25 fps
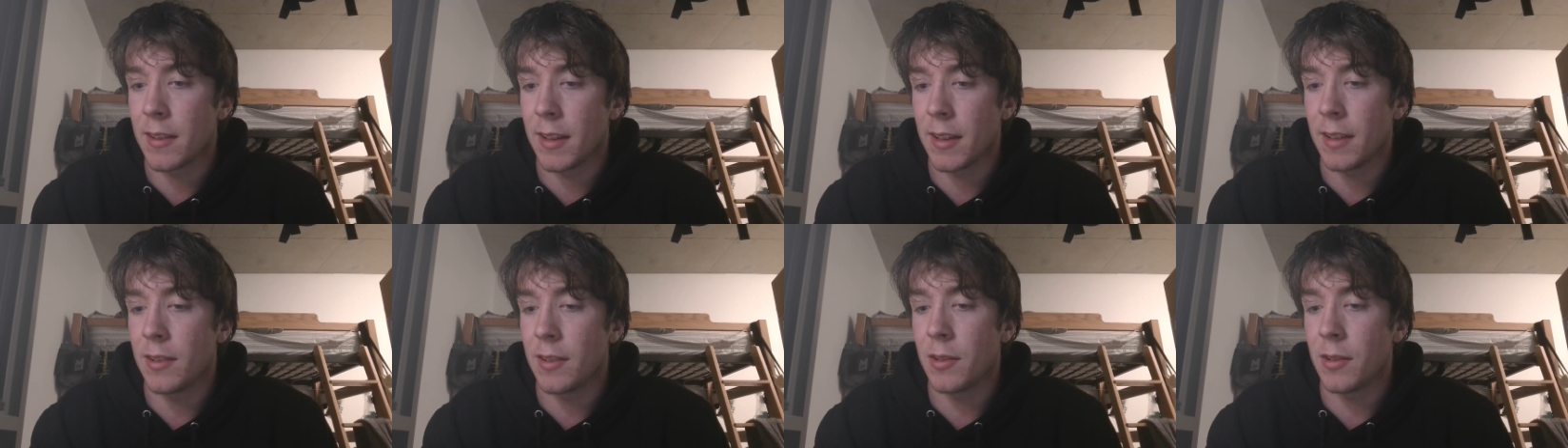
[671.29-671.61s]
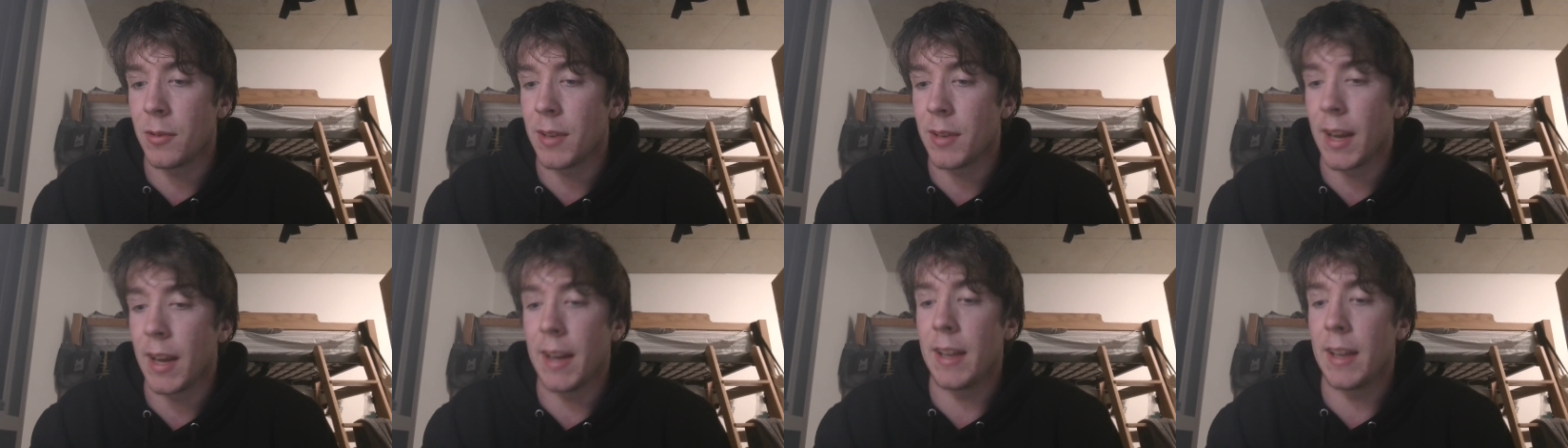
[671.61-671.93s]
He's still
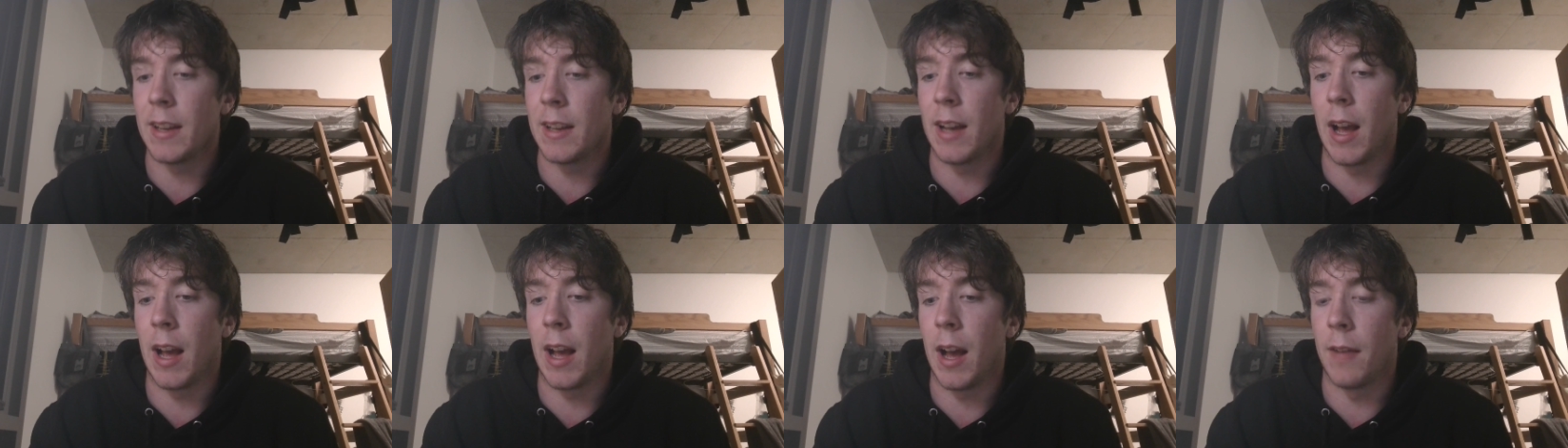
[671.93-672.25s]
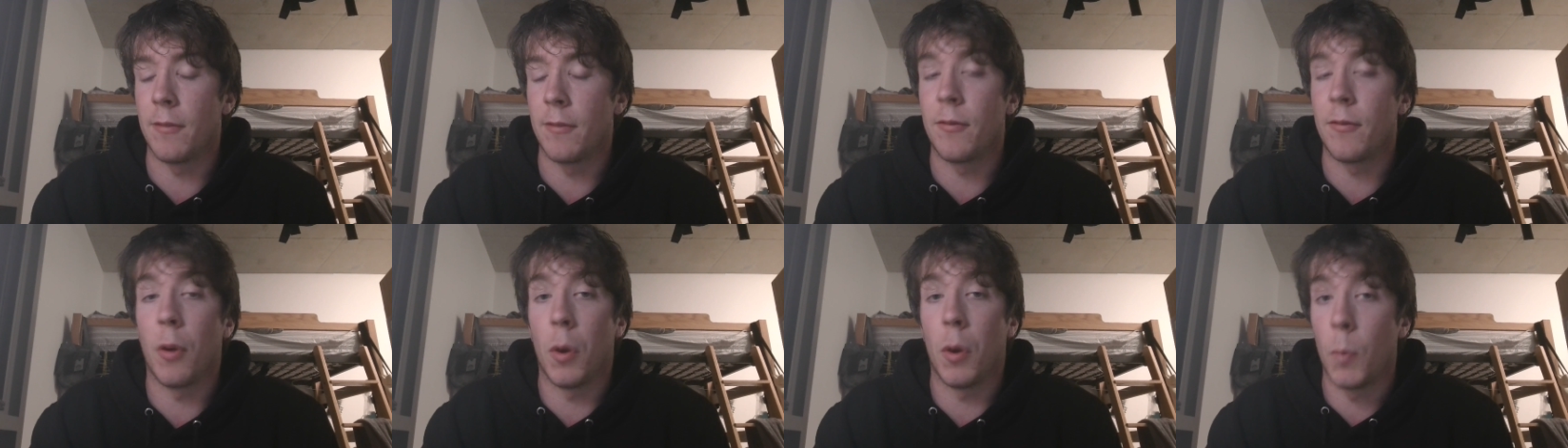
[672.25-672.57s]
getting uh,
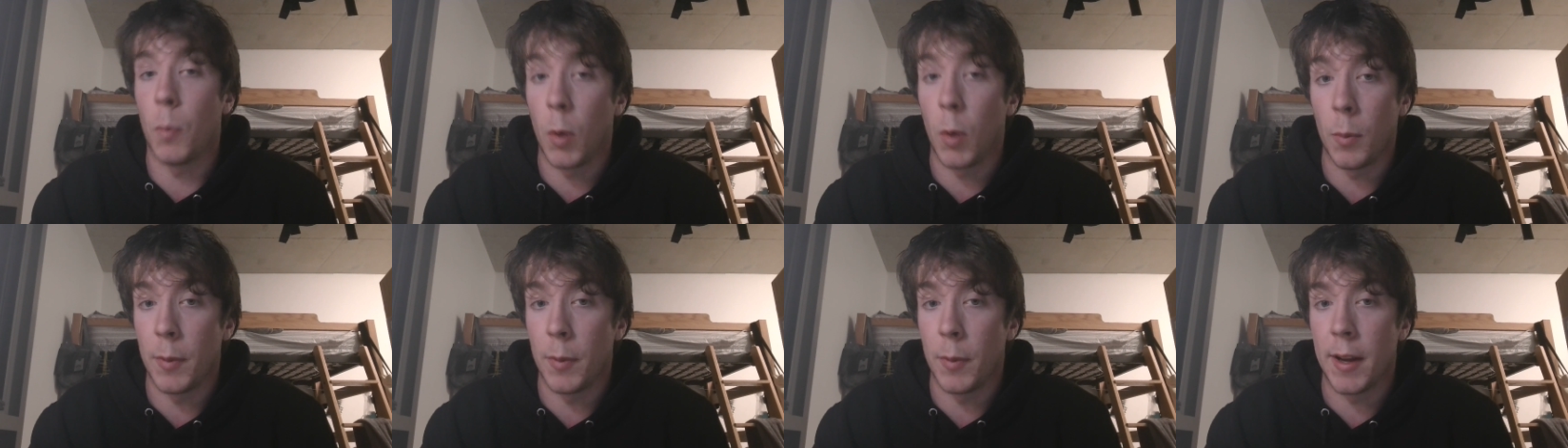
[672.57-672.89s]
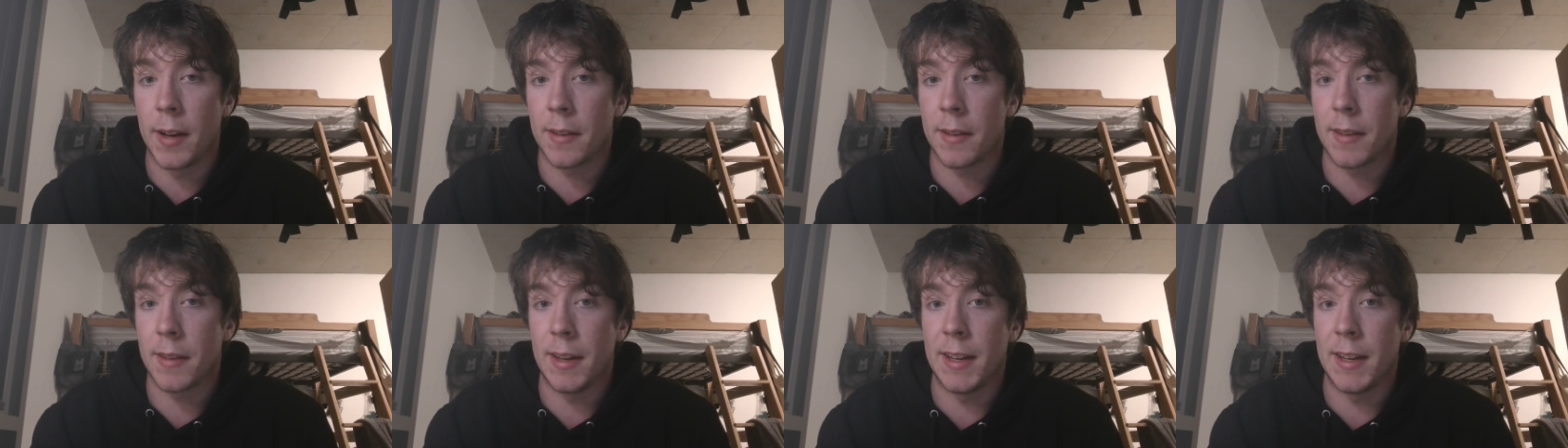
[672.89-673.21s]
far more
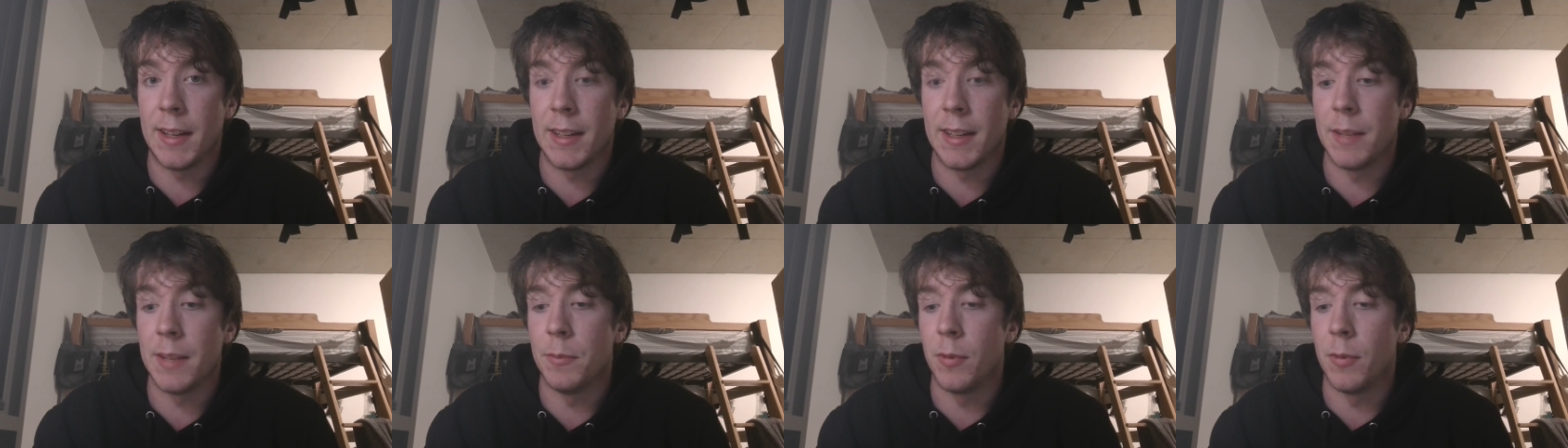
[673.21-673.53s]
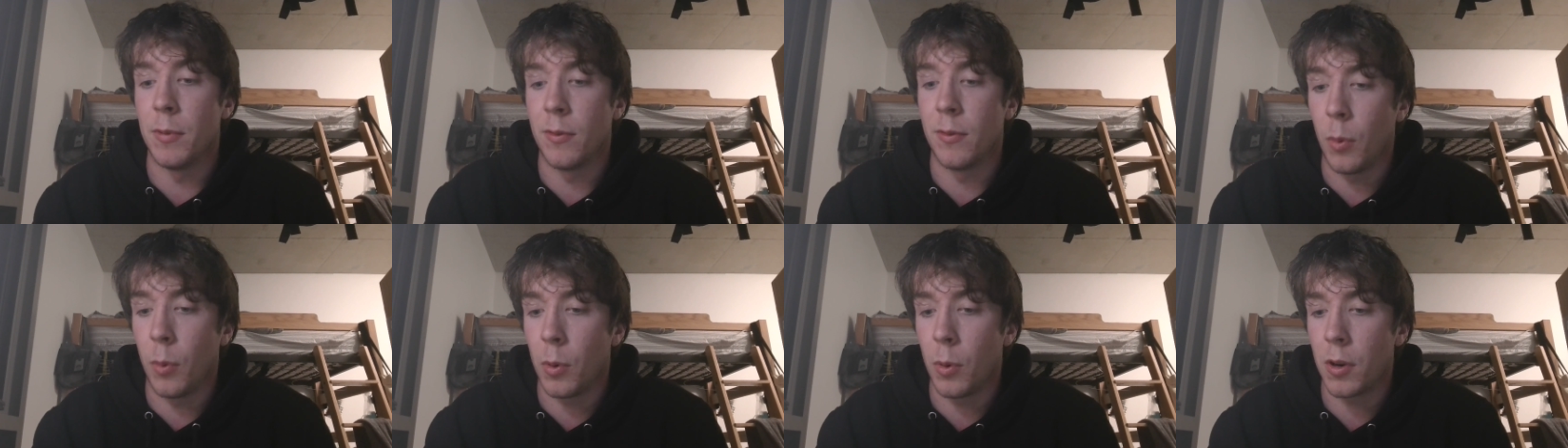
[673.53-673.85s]
minutes than he did
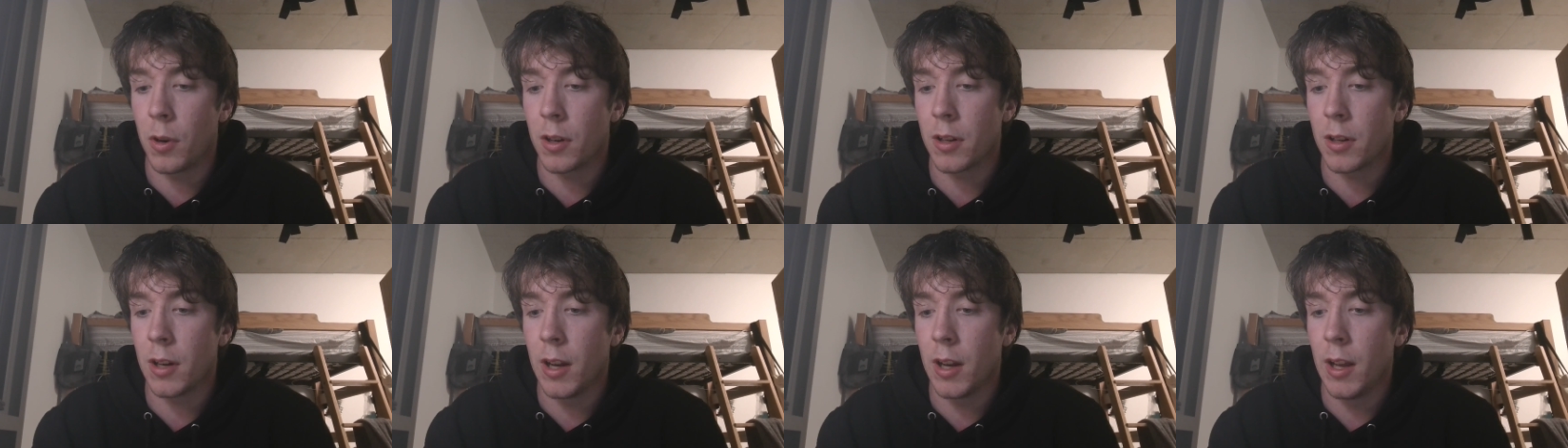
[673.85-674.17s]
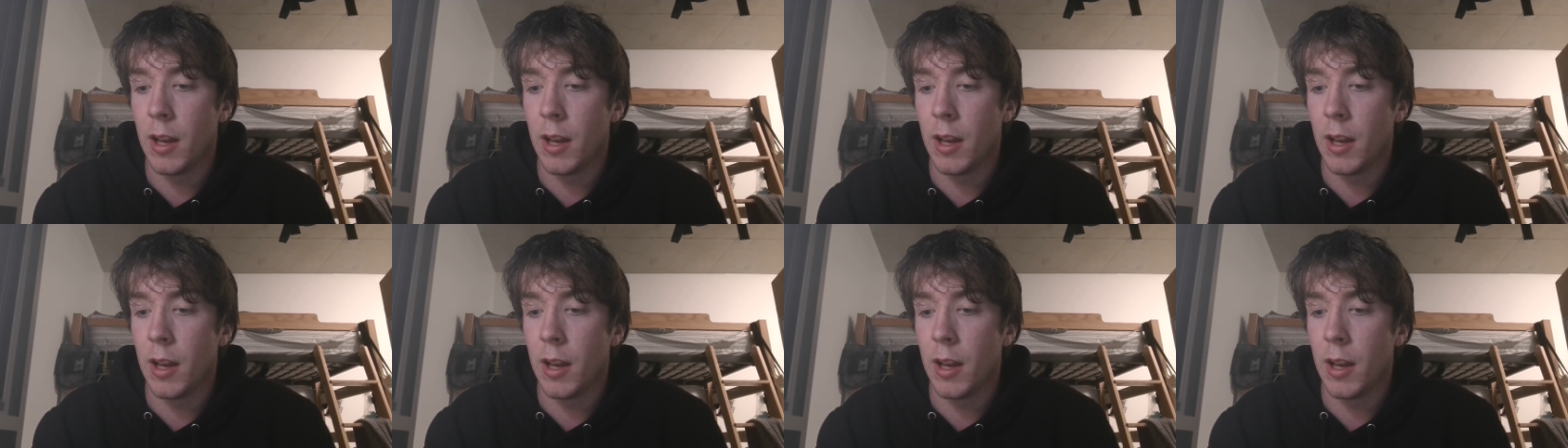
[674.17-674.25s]
before.